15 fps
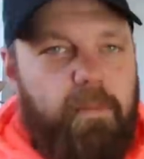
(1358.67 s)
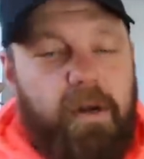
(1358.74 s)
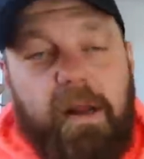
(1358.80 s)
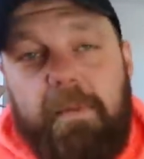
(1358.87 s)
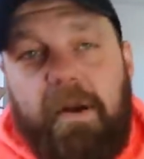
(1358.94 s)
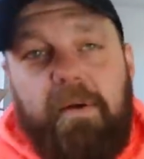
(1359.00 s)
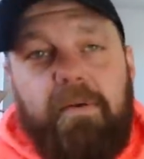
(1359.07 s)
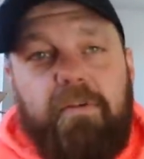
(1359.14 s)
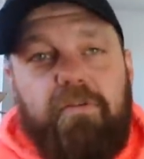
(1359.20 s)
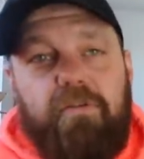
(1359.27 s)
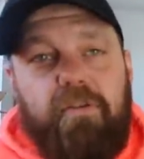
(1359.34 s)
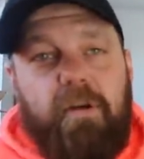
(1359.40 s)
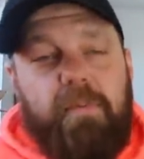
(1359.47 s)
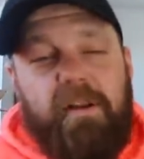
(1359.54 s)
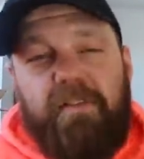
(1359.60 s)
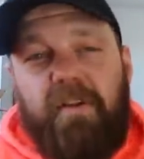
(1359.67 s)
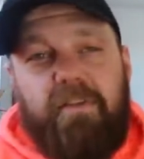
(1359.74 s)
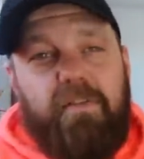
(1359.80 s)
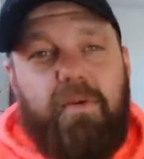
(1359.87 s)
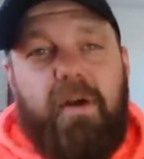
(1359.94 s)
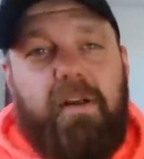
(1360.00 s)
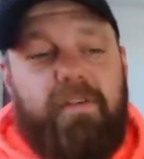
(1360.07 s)
But I'm not really sure. I mean, I
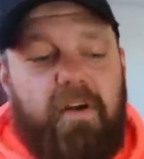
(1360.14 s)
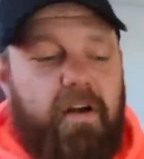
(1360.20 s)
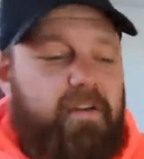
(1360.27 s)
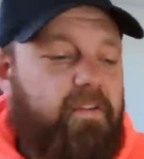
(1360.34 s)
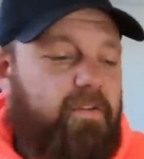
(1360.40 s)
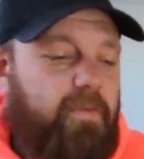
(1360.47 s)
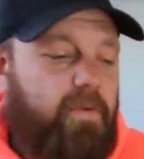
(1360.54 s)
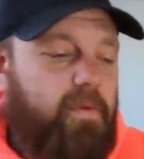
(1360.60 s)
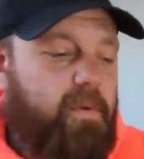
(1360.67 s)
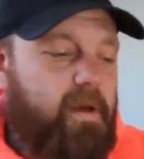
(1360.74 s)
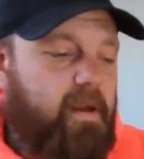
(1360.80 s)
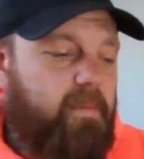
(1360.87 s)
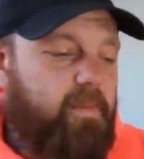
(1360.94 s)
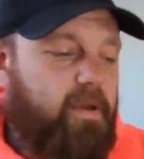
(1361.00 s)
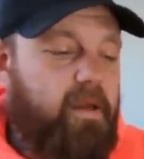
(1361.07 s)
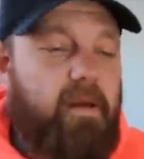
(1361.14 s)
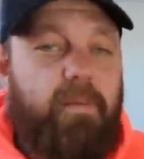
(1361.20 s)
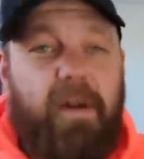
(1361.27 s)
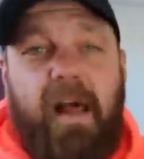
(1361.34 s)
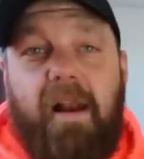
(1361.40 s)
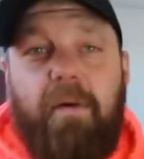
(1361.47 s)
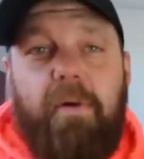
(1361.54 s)
talked to I talked to someone about that,
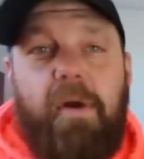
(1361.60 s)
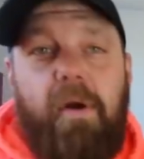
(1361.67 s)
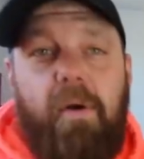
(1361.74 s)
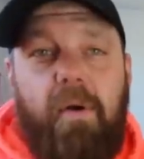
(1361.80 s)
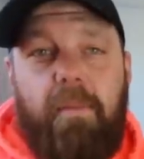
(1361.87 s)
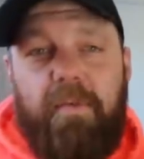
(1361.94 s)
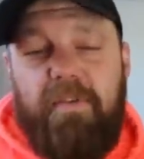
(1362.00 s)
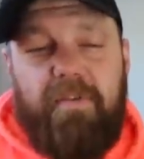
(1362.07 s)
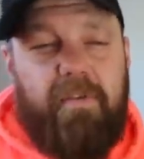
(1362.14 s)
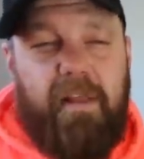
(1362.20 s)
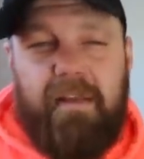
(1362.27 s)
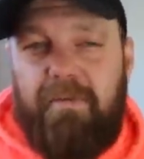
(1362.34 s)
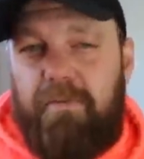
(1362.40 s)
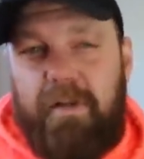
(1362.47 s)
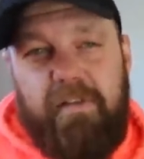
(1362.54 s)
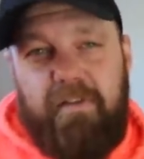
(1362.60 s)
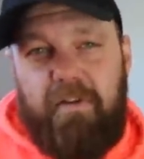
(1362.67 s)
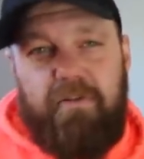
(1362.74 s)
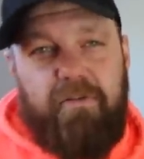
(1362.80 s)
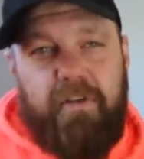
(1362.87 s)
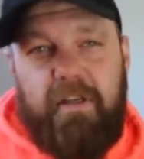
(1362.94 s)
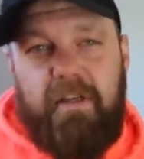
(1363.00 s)
but but I don't know. I'm just like
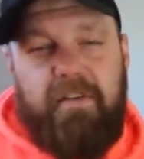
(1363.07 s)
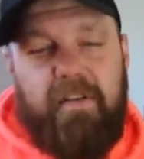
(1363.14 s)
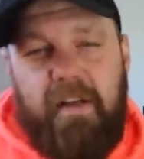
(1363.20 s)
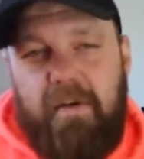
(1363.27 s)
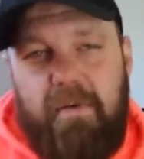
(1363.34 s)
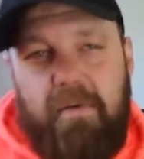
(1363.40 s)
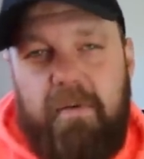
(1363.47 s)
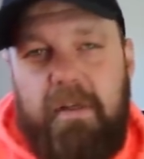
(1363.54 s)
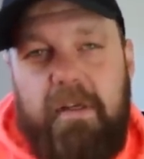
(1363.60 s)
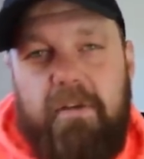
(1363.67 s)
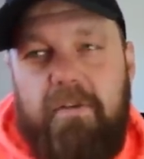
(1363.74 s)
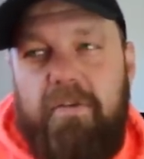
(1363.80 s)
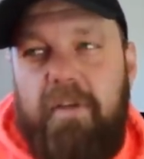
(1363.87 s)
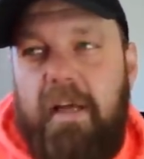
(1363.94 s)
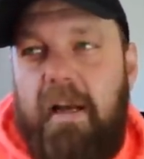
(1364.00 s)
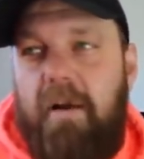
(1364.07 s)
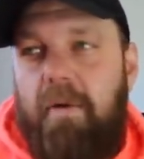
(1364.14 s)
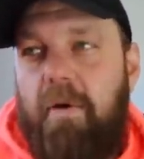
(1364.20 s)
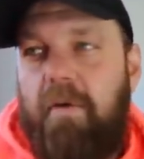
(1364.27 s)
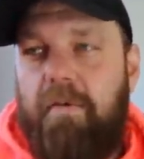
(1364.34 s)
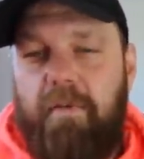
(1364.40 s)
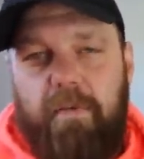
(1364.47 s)
researching because I don't really understand. I
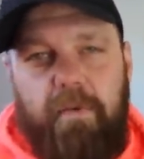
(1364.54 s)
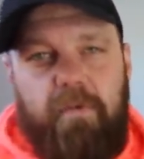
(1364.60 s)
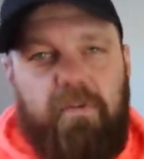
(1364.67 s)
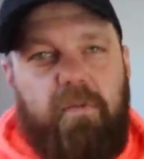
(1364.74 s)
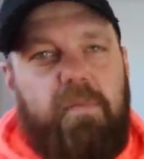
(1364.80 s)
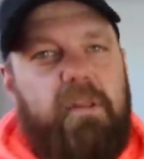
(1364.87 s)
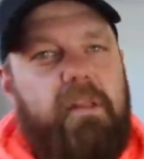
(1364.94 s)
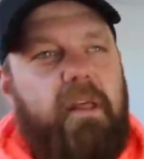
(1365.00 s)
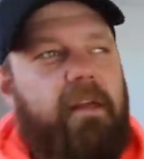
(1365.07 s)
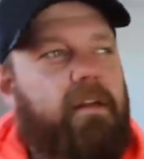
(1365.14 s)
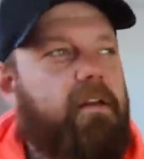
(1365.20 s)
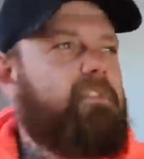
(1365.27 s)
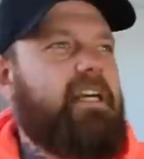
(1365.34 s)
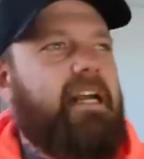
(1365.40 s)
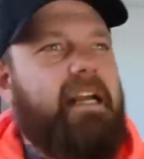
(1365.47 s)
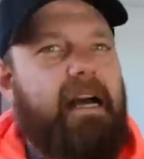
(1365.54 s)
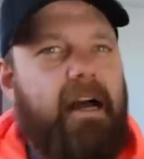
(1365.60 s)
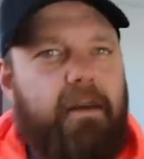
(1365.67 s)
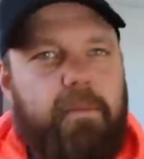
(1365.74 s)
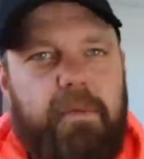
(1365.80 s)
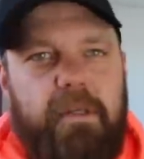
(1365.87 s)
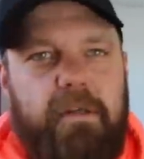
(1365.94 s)
don't know if it's supposed to be like a
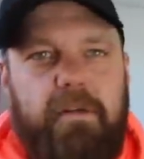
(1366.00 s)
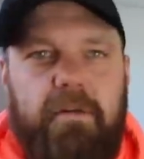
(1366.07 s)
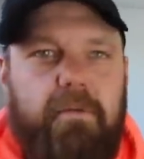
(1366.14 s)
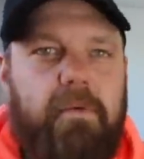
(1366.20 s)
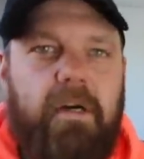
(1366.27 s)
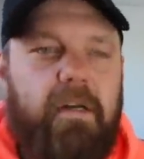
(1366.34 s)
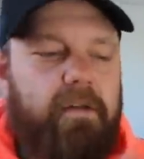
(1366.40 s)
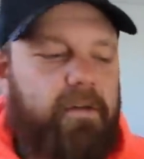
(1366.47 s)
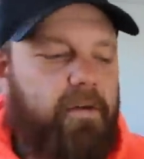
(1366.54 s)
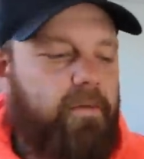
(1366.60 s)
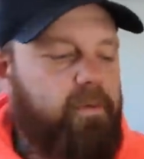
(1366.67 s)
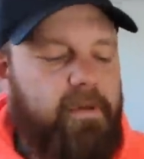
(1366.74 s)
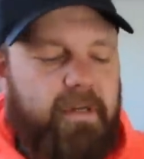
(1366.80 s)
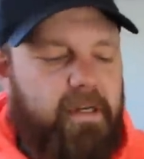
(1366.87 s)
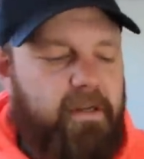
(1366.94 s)
dichotomy or what, you know. But